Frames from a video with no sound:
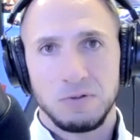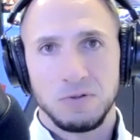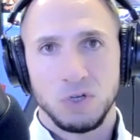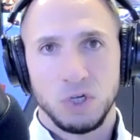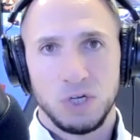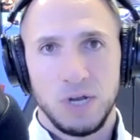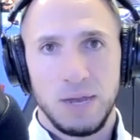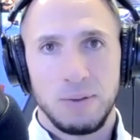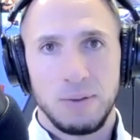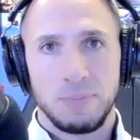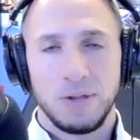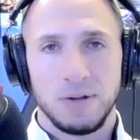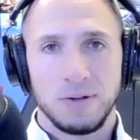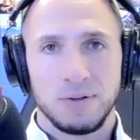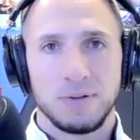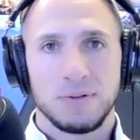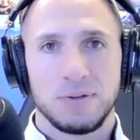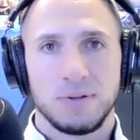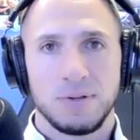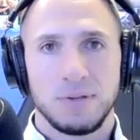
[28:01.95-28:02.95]

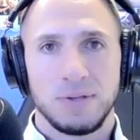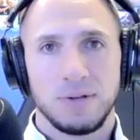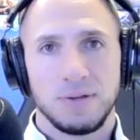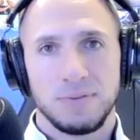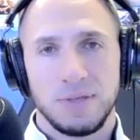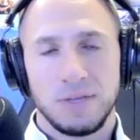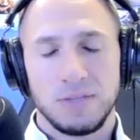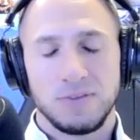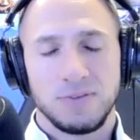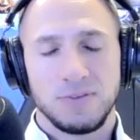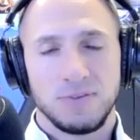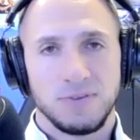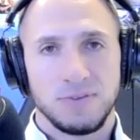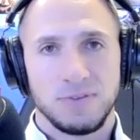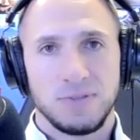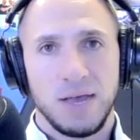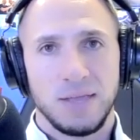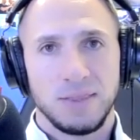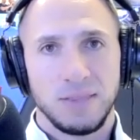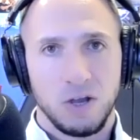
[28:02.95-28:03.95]
champion. That's
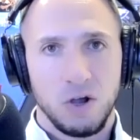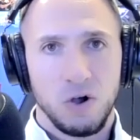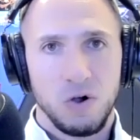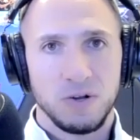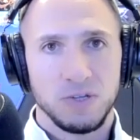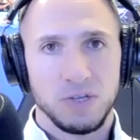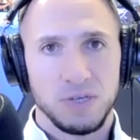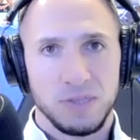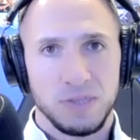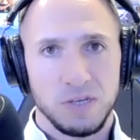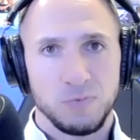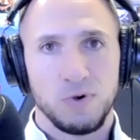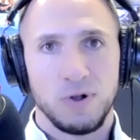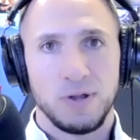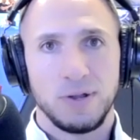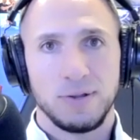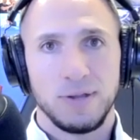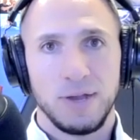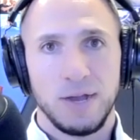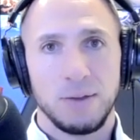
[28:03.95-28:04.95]
just not in the cards at this
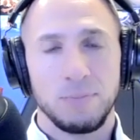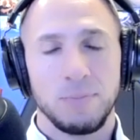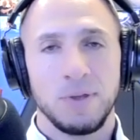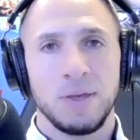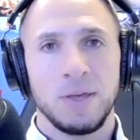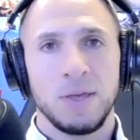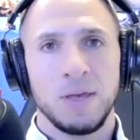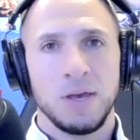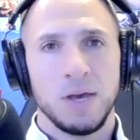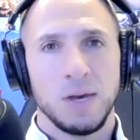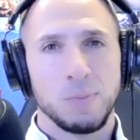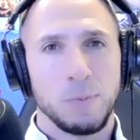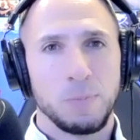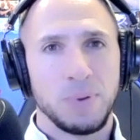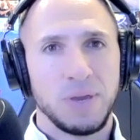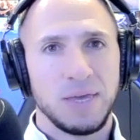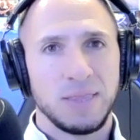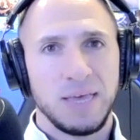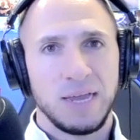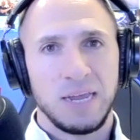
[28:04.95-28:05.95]
point in time. But
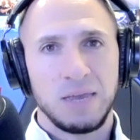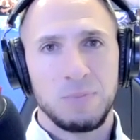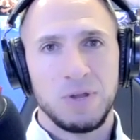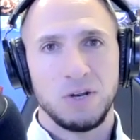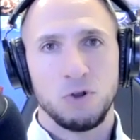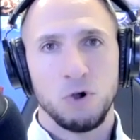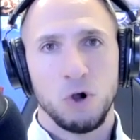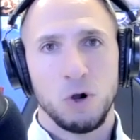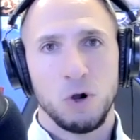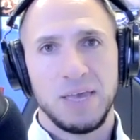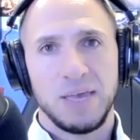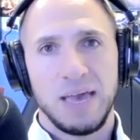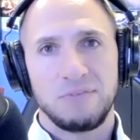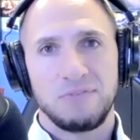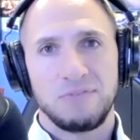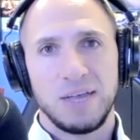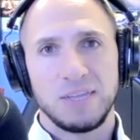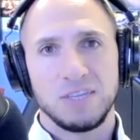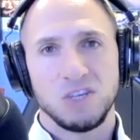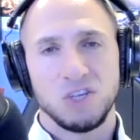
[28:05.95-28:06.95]
being that him and Darby
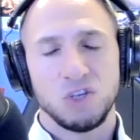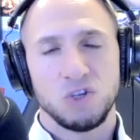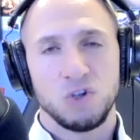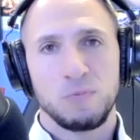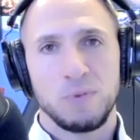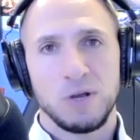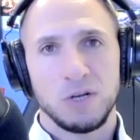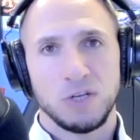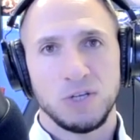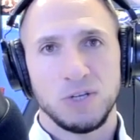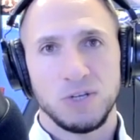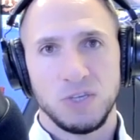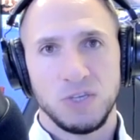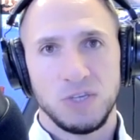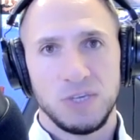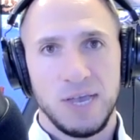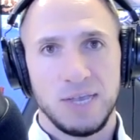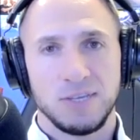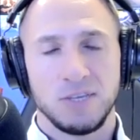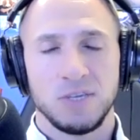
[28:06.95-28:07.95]
have had so much
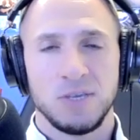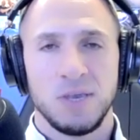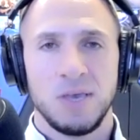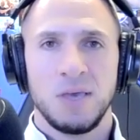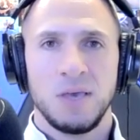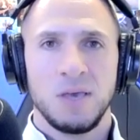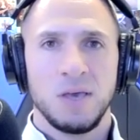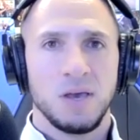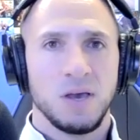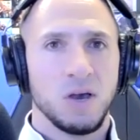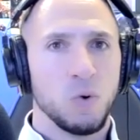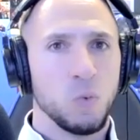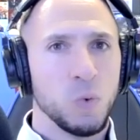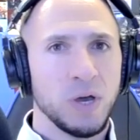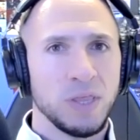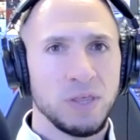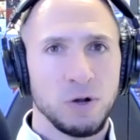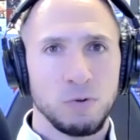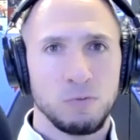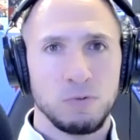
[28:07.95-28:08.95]
success,
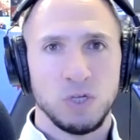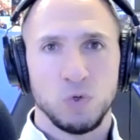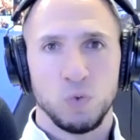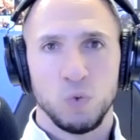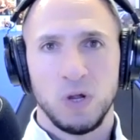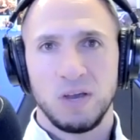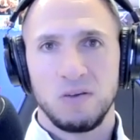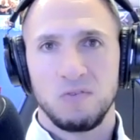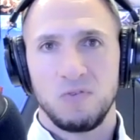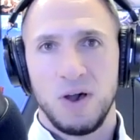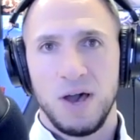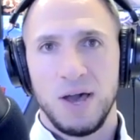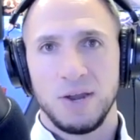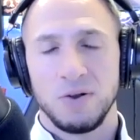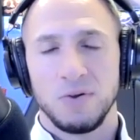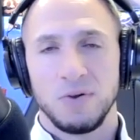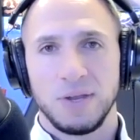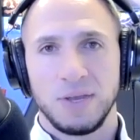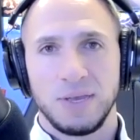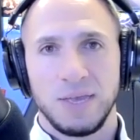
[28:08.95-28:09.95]
whether it was Ring of
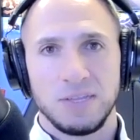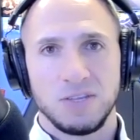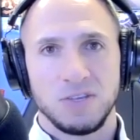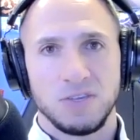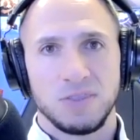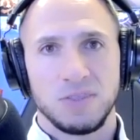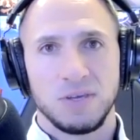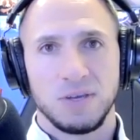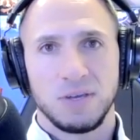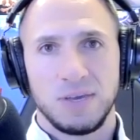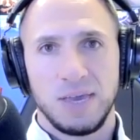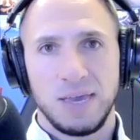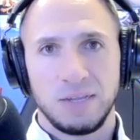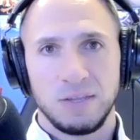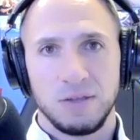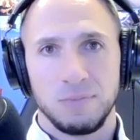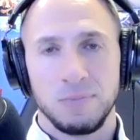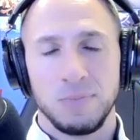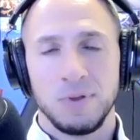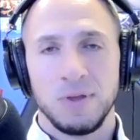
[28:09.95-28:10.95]
Honor against the
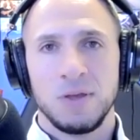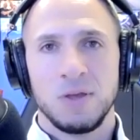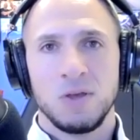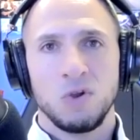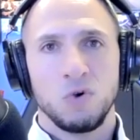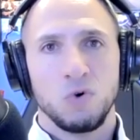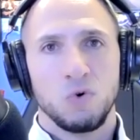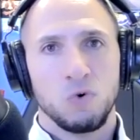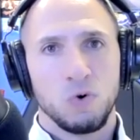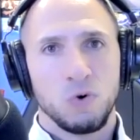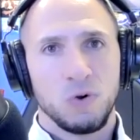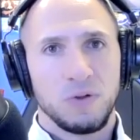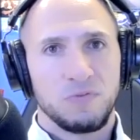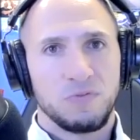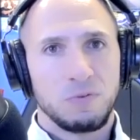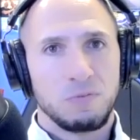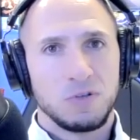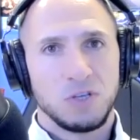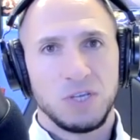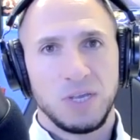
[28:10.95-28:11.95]
Kingdom or
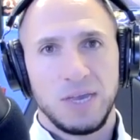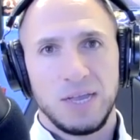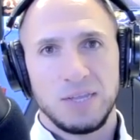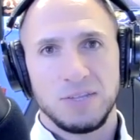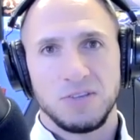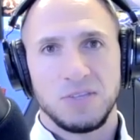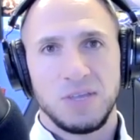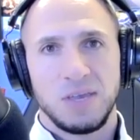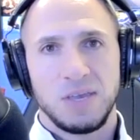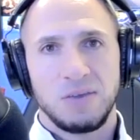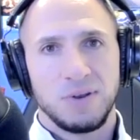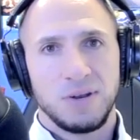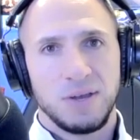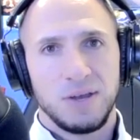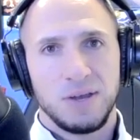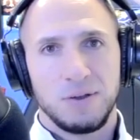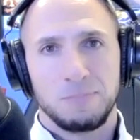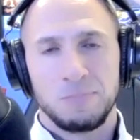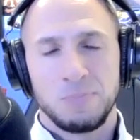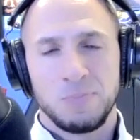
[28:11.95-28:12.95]
if it was against even,
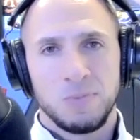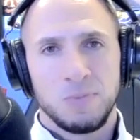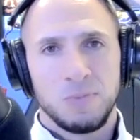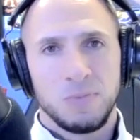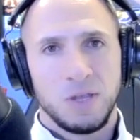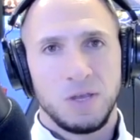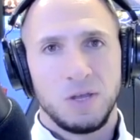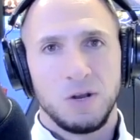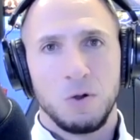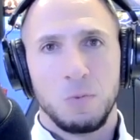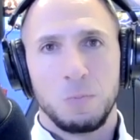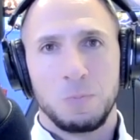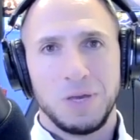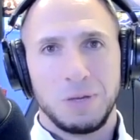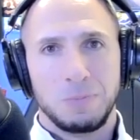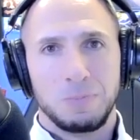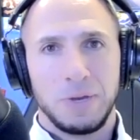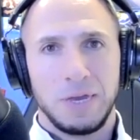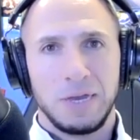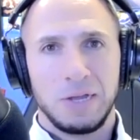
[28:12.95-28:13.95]

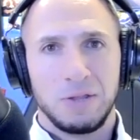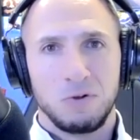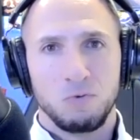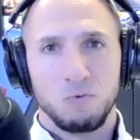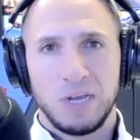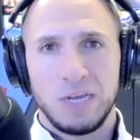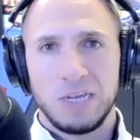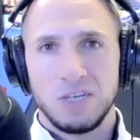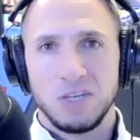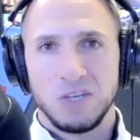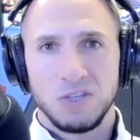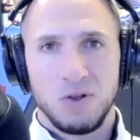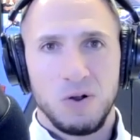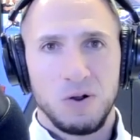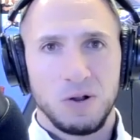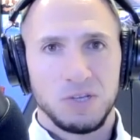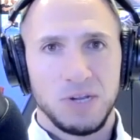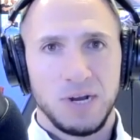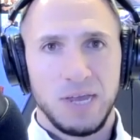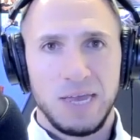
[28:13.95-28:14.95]
Big Bill and Ricky
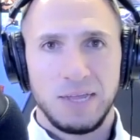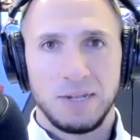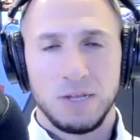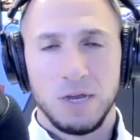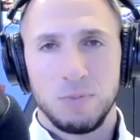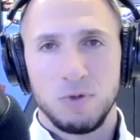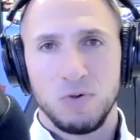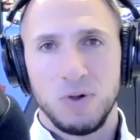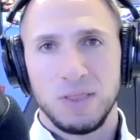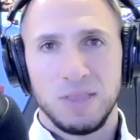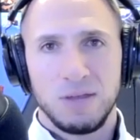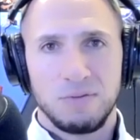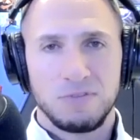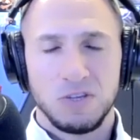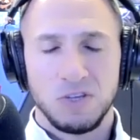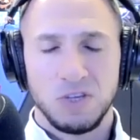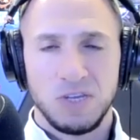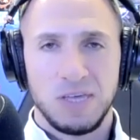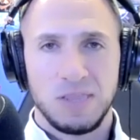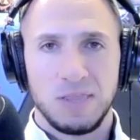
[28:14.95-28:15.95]
Starks on AEW, I'd love
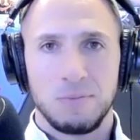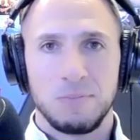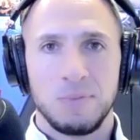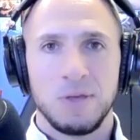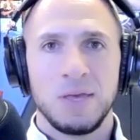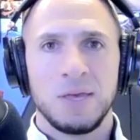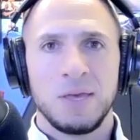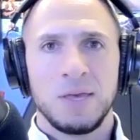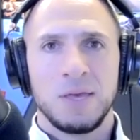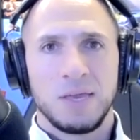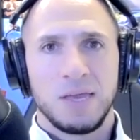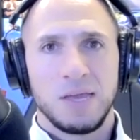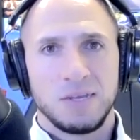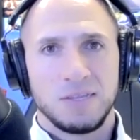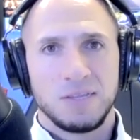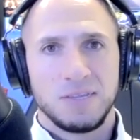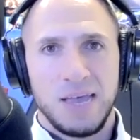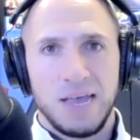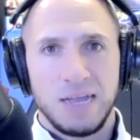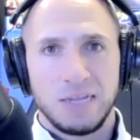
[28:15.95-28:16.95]
to see them get
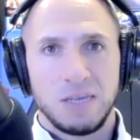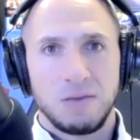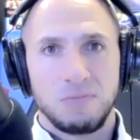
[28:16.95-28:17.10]
a tag team